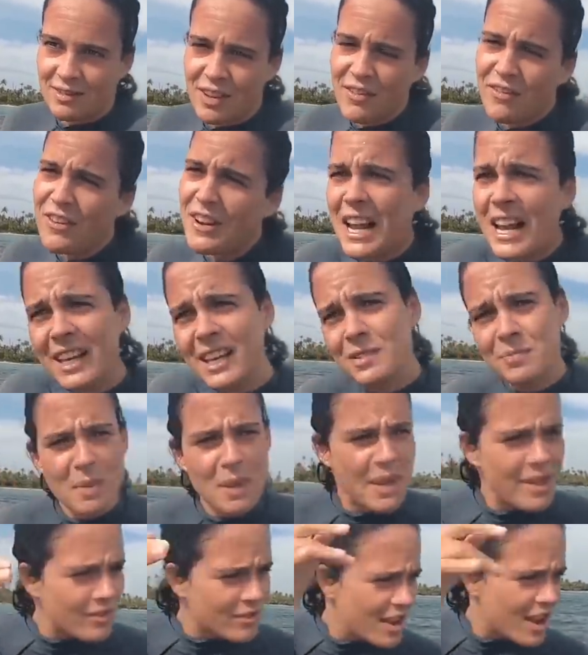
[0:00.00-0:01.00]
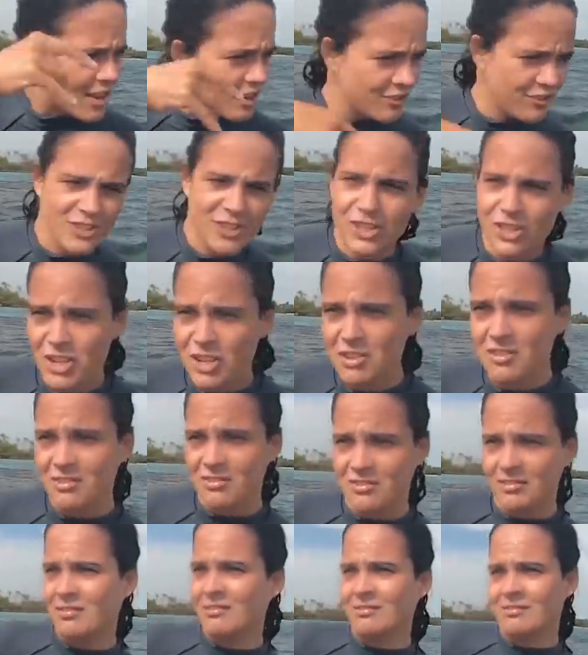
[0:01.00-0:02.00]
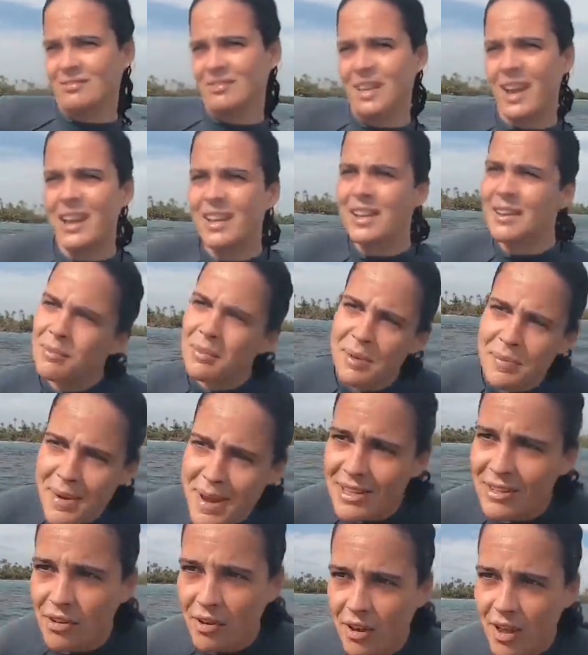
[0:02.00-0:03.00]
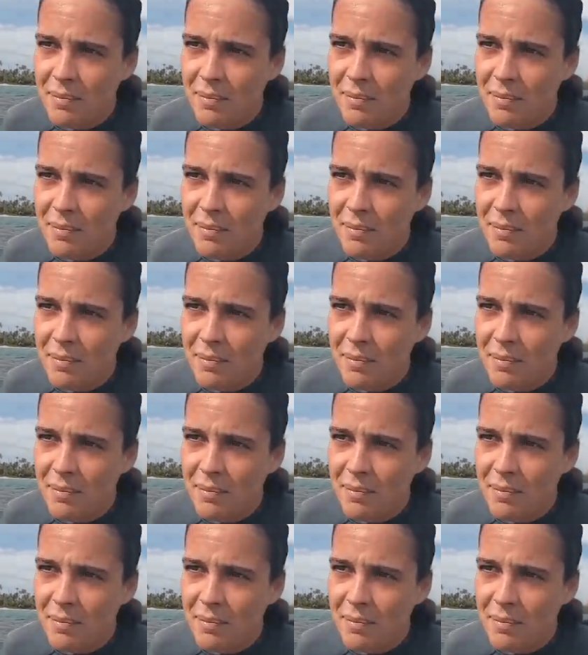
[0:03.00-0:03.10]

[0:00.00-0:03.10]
And I feel like he's mean to the other fish, so I can be mean to